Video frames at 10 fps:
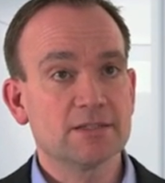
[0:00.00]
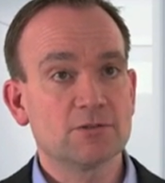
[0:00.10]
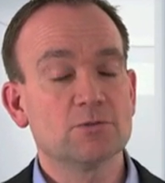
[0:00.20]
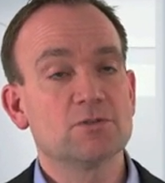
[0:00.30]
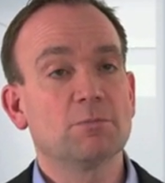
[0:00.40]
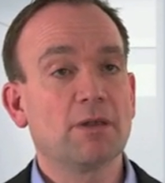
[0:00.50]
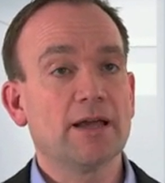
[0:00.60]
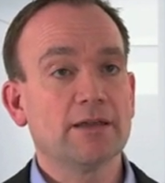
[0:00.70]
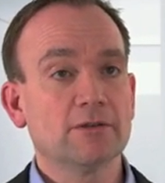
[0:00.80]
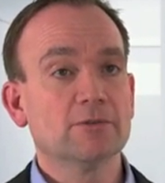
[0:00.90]
it could
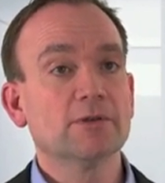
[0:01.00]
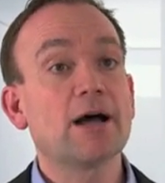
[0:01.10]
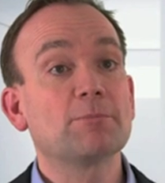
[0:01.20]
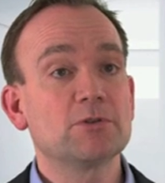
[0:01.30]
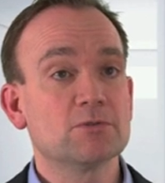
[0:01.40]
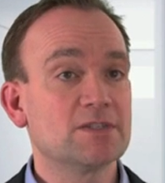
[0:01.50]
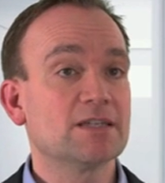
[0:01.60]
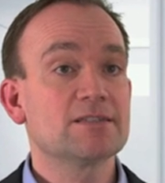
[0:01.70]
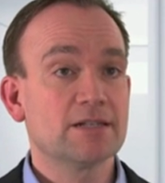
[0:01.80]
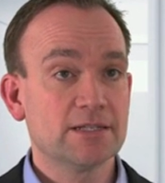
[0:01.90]
supply you up to
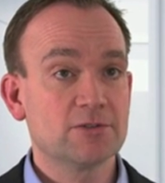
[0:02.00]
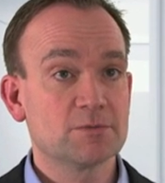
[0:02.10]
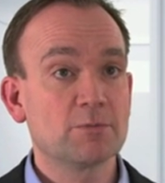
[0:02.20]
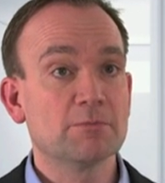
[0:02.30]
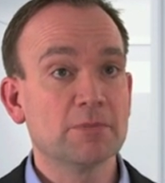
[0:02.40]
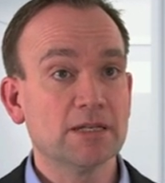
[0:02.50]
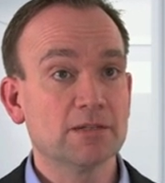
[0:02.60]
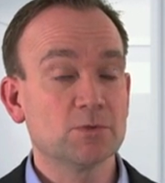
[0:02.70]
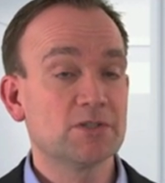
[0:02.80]
6 liters per minute,